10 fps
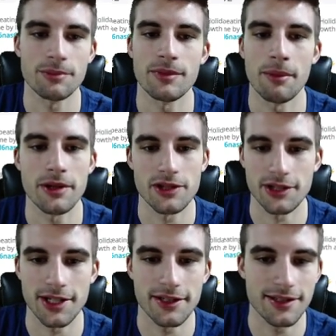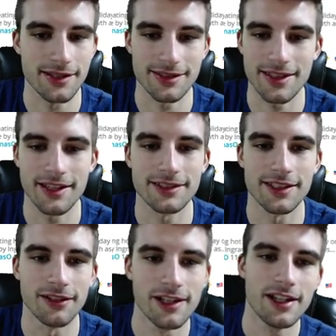Not much has changed since then,
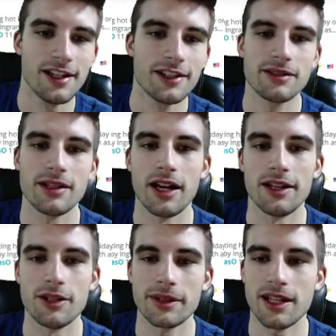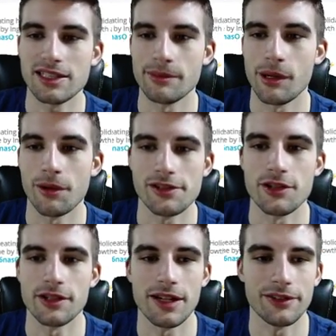so Domantas Sabonis, you
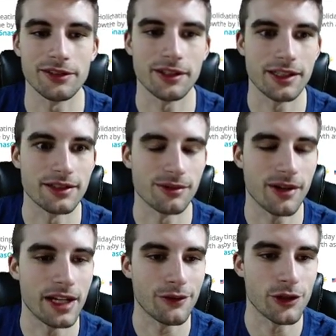could definitely look his way if